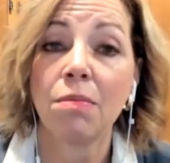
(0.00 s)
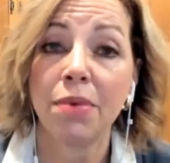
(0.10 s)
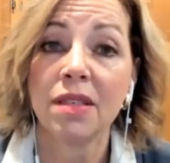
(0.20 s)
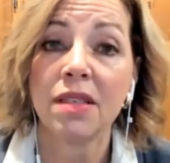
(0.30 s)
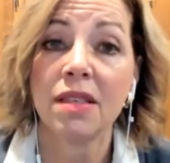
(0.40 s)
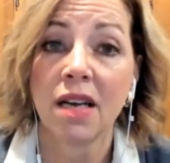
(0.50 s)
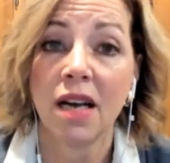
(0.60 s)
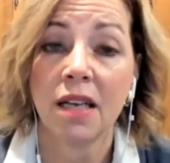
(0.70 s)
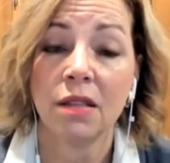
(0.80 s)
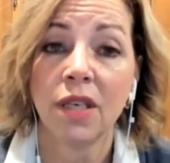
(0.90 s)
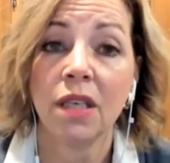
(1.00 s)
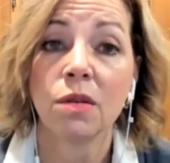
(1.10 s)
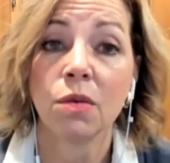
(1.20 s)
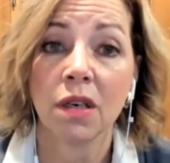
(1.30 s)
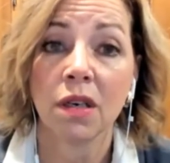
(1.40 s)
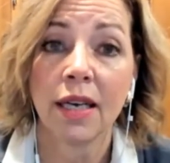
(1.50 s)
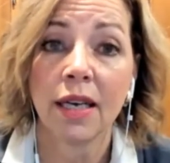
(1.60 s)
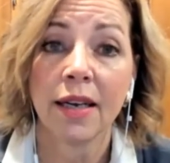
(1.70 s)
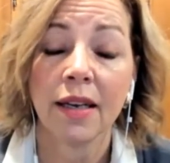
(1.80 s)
Business continuity is working.